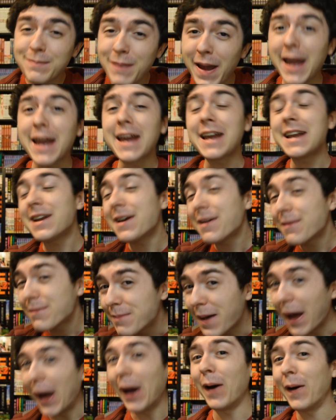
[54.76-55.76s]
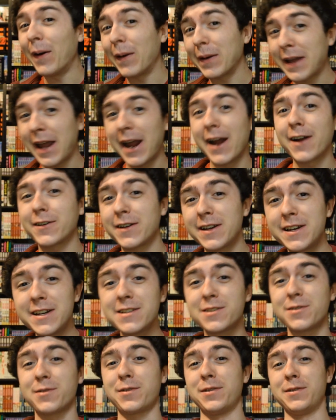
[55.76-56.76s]
main male character,
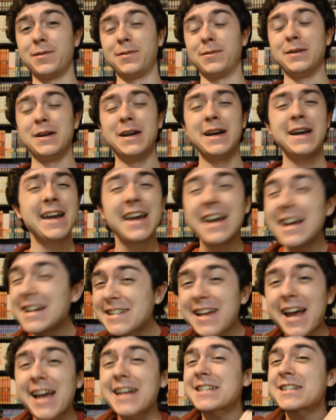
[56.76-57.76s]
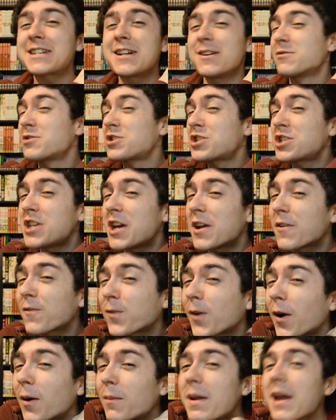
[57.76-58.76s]
Izuku. He takes no shit
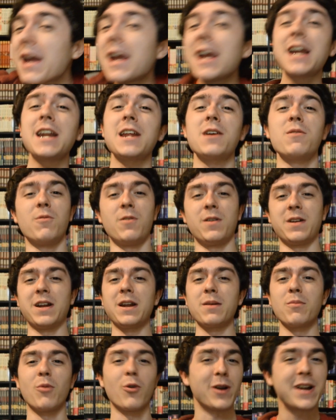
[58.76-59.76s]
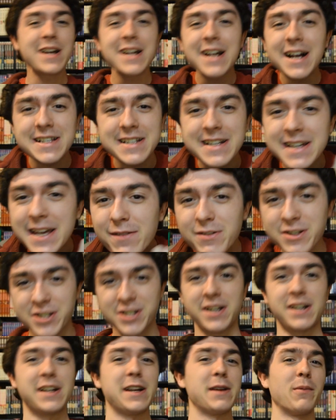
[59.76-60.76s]
from anyone anymore. He doesn't give a
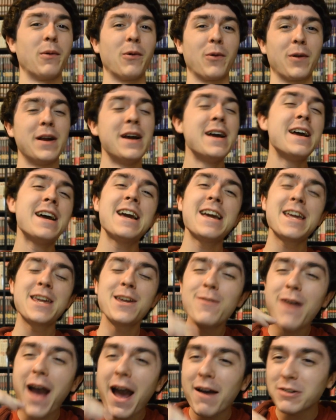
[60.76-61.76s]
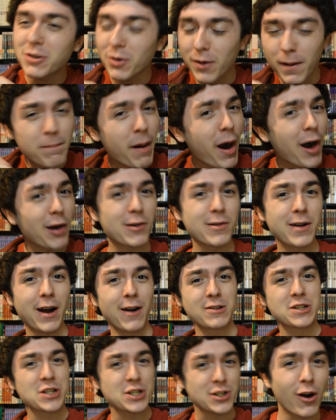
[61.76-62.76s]
shit anymore. You have it where
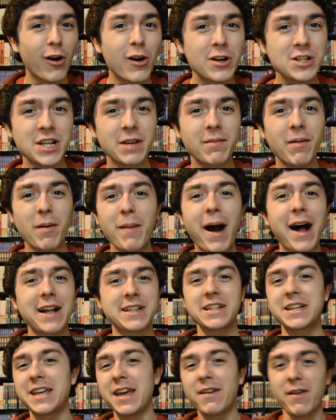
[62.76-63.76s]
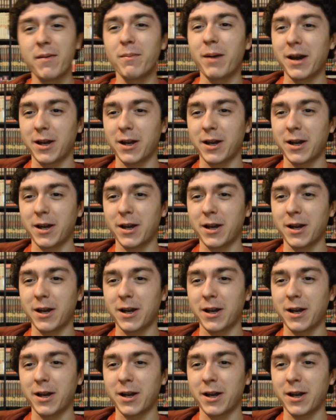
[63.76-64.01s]
Bakugou's charging him, about to give him